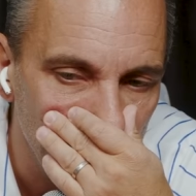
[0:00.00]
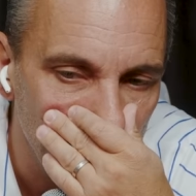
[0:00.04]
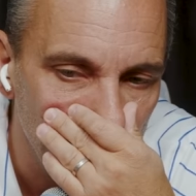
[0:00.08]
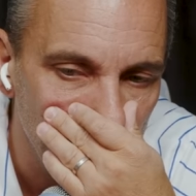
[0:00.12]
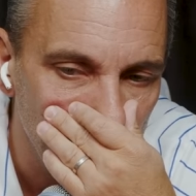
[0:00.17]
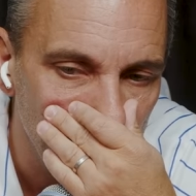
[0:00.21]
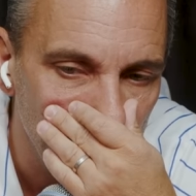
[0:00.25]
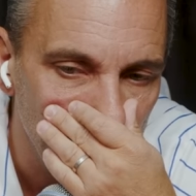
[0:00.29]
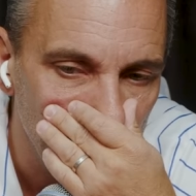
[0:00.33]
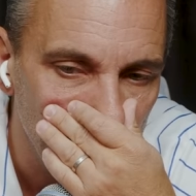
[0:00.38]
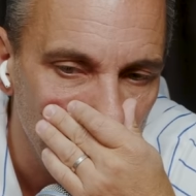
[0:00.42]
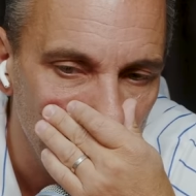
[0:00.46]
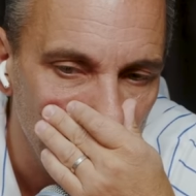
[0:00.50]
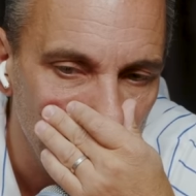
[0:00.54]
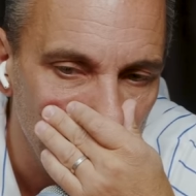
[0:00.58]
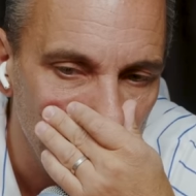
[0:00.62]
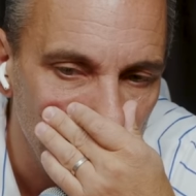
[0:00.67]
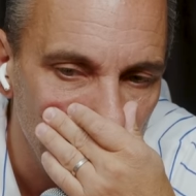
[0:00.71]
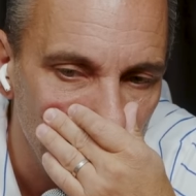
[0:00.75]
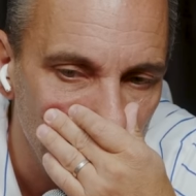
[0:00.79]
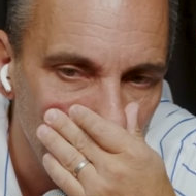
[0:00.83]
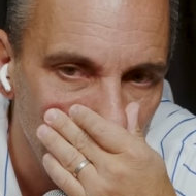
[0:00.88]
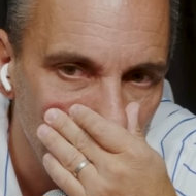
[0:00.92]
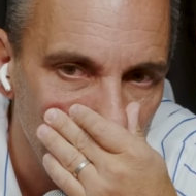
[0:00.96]

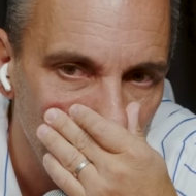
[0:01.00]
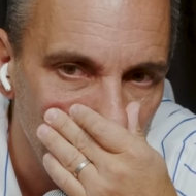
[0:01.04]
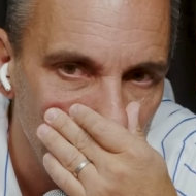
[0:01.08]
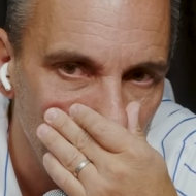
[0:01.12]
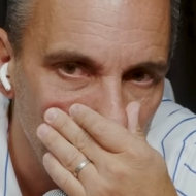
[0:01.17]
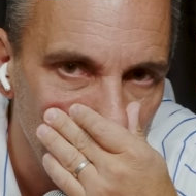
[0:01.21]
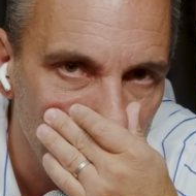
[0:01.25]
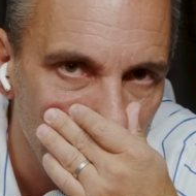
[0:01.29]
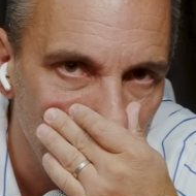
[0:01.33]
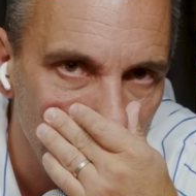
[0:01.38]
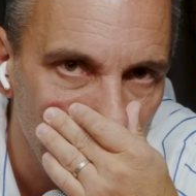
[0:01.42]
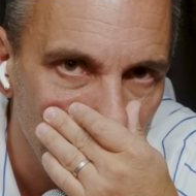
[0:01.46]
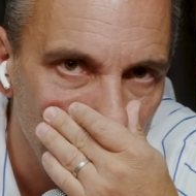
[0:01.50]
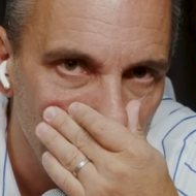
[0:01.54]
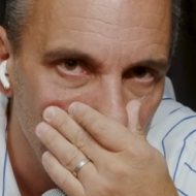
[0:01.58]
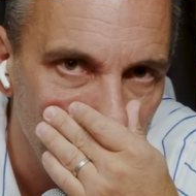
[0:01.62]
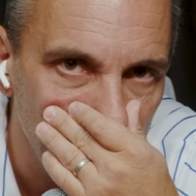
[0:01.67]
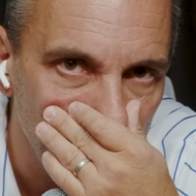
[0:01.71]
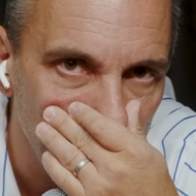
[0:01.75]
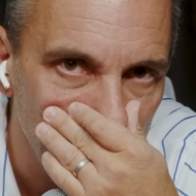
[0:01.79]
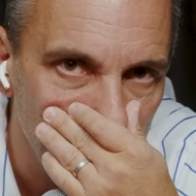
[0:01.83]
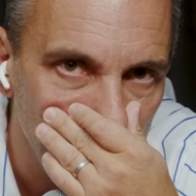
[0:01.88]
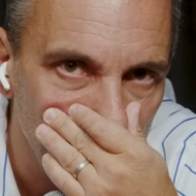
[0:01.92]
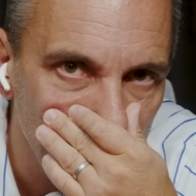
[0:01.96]

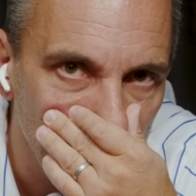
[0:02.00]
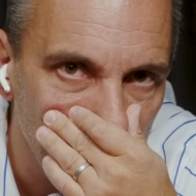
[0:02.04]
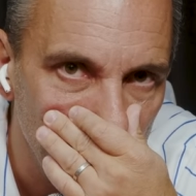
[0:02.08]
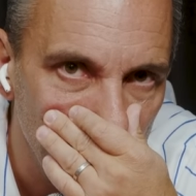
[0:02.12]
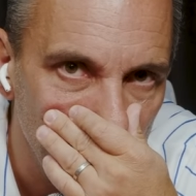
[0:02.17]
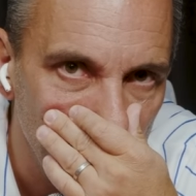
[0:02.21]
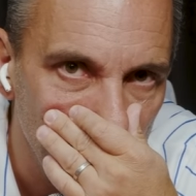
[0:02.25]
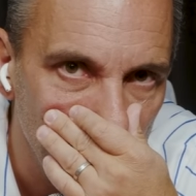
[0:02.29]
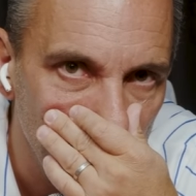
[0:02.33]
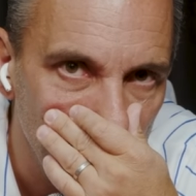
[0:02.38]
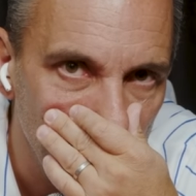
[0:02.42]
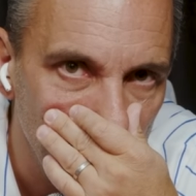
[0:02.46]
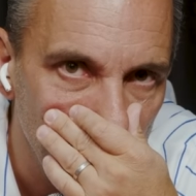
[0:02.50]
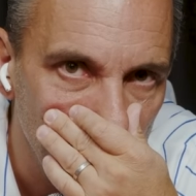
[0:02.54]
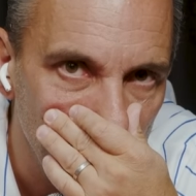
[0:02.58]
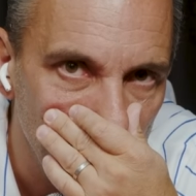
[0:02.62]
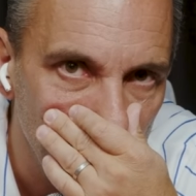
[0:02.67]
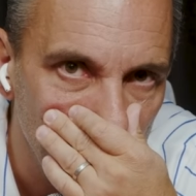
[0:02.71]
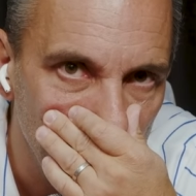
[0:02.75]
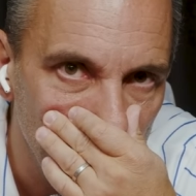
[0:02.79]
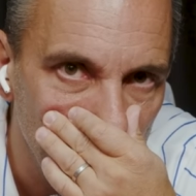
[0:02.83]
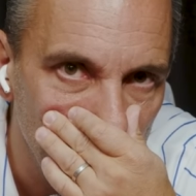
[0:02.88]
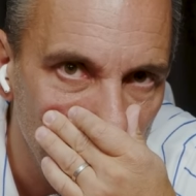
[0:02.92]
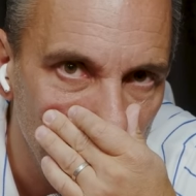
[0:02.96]

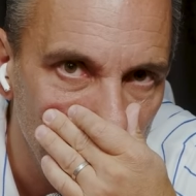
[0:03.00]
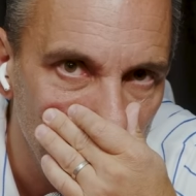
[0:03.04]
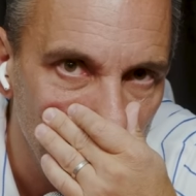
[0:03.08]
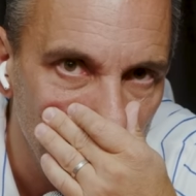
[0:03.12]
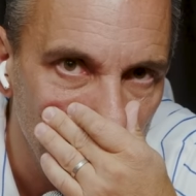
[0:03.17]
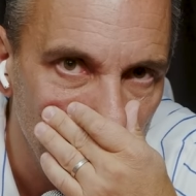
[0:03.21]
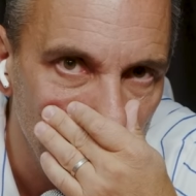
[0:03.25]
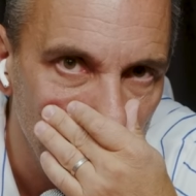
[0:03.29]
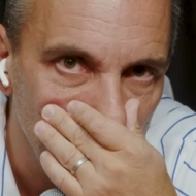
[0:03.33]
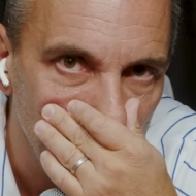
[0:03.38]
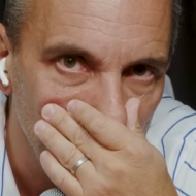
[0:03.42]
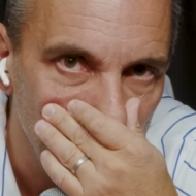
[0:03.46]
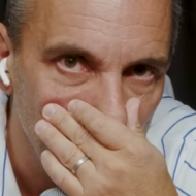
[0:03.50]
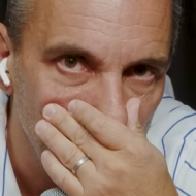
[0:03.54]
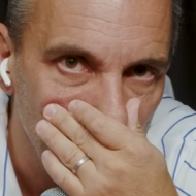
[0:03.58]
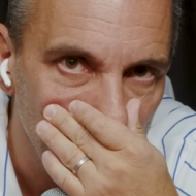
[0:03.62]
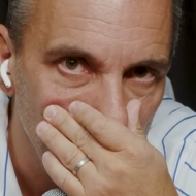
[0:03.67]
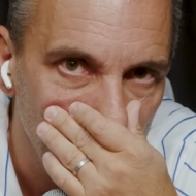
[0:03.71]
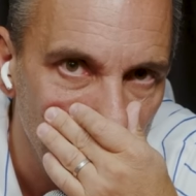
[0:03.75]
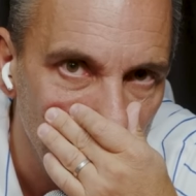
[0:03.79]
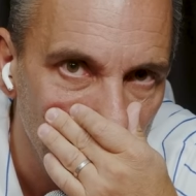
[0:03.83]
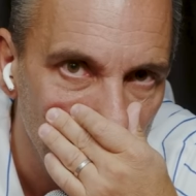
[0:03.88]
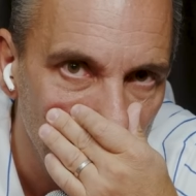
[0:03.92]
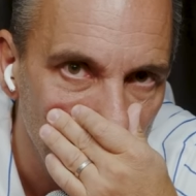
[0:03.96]

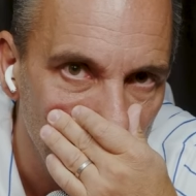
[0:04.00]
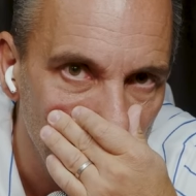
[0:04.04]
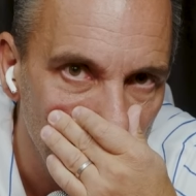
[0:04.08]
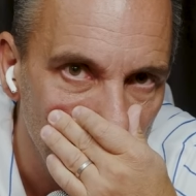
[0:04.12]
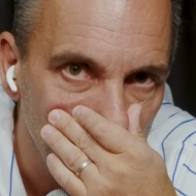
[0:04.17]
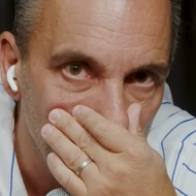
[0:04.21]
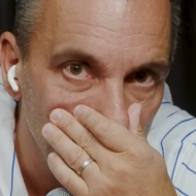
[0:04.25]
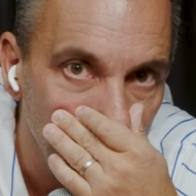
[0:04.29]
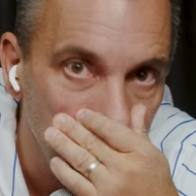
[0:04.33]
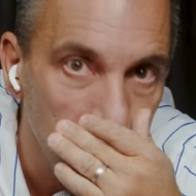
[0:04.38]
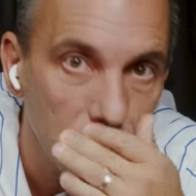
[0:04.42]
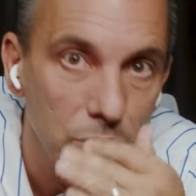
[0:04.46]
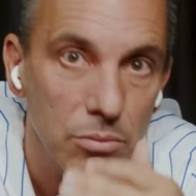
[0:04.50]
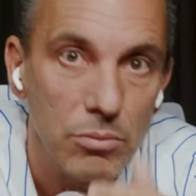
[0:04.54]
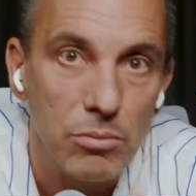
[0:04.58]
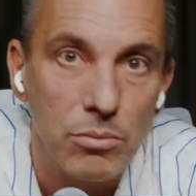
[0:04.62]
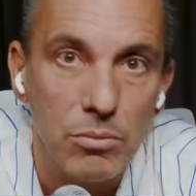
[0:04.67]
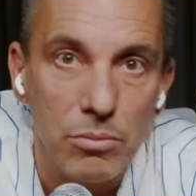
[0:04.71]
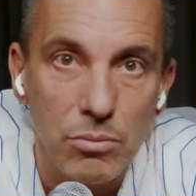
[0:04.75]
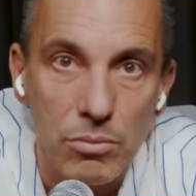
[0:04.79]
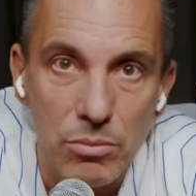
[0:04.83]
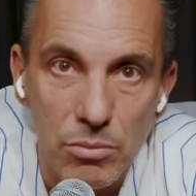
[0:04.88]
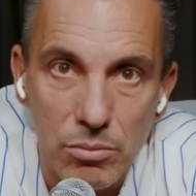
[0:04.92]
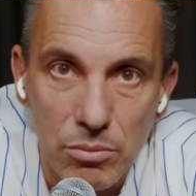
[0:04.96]

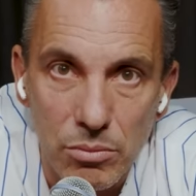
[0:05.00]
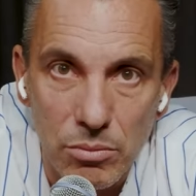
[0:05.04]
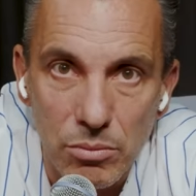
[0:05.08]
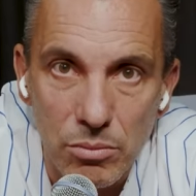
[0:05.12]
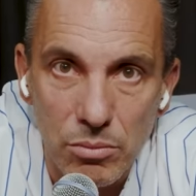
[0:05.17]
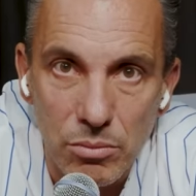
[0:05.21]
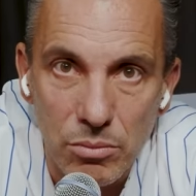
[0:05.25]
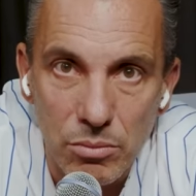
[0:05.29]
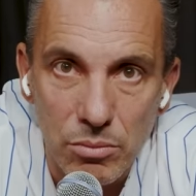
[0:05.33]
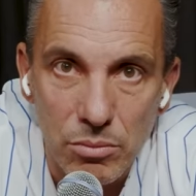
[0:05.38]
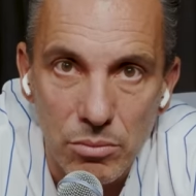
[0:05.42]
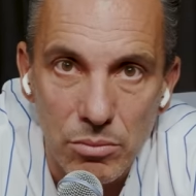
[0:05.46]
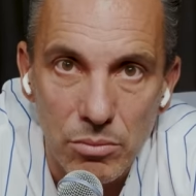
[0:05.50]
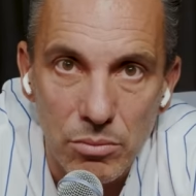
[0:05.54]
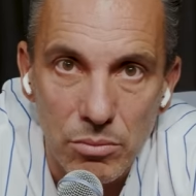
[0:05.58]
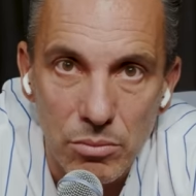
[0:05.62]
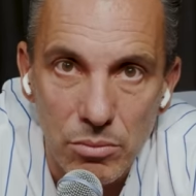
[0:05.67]
(silent)